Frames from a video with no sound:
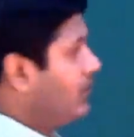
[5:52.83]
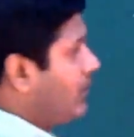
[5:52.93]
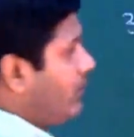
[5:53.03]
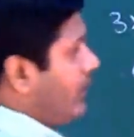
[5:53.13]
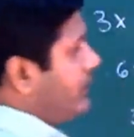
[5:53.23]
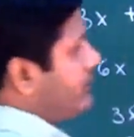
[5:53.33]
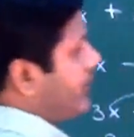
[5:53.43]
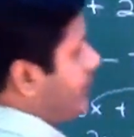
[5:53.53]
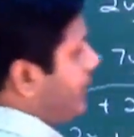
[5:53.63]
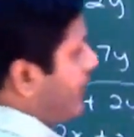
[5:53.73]
Alright, so I
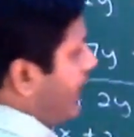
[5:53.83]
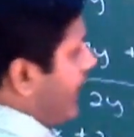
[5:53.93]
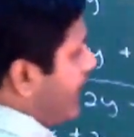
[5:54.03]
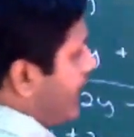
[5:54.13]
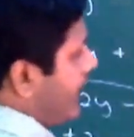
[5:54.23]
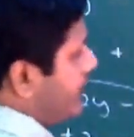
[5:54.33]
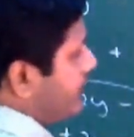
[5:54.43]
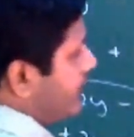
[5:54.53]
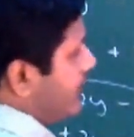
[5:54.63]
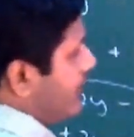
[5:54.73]
can put
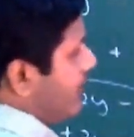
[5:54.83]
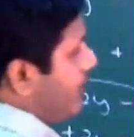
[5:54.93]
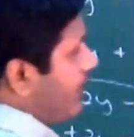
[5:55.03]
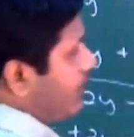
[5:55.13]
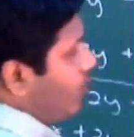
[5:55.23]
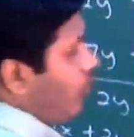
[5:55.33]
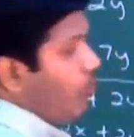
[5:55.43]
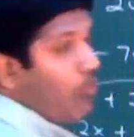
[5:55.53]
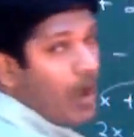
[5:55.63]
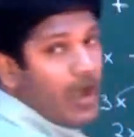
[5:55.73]
8x, but
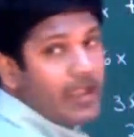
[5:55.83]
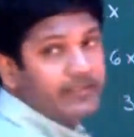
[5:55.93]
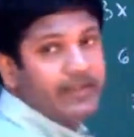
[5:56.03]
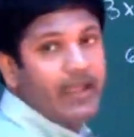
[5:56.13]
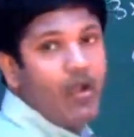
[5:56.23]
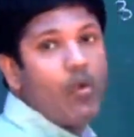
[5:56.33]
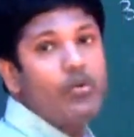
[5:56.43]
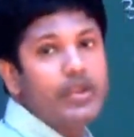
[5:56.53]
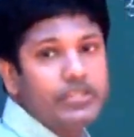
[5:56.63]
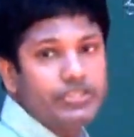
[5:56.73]
y is in an
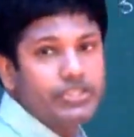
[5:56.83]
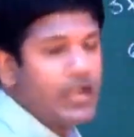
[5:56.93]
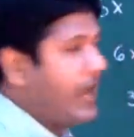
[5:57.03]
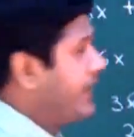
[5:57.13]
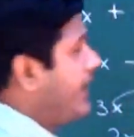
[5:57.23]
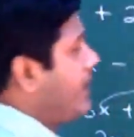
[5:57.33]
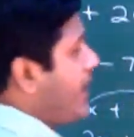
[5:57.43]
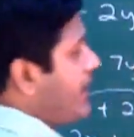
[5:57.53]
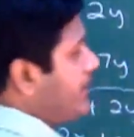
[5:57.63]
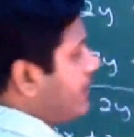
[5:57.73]
orange. I
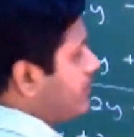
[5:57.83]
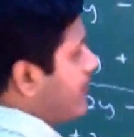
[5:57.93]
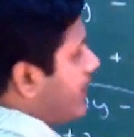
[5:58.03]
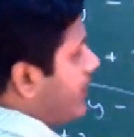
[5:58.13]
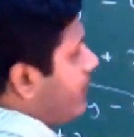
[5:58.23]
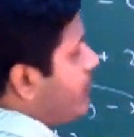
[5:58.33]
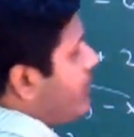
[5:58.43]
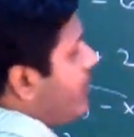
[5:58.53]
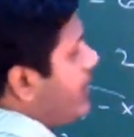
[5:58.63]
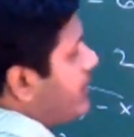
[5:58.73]
cannot add them, so I gotta
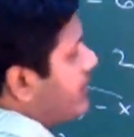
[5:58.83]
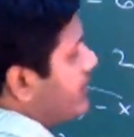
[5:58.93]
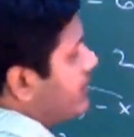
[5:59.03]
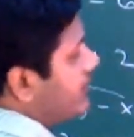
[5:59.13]
rewrite it.